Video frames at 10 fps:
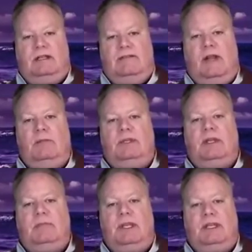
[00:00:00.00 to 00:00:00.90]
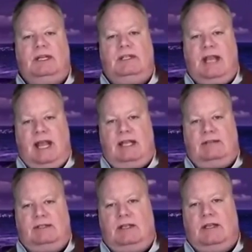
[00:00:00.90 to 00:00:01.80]
Develop the ability to
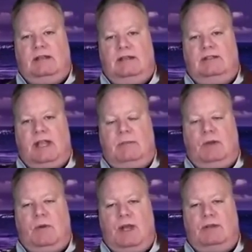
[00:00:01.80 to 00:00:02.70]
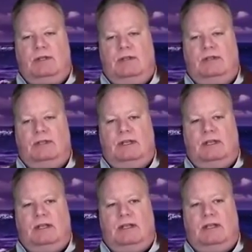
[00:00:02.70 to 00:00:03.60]
ask these type of questions,
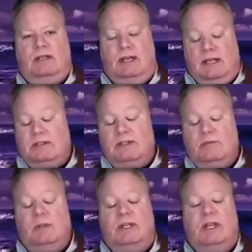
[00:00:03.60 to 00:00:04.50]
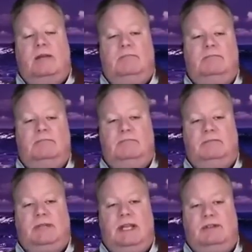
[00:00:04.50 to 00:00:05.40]
and the answers will come
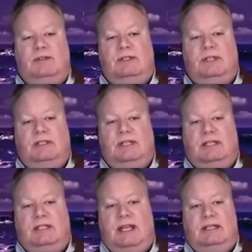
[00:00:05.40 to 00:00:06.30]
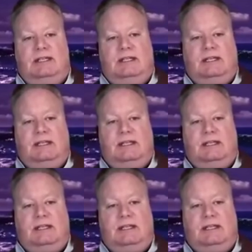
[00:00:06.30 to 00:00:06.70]
as you sit Sazen.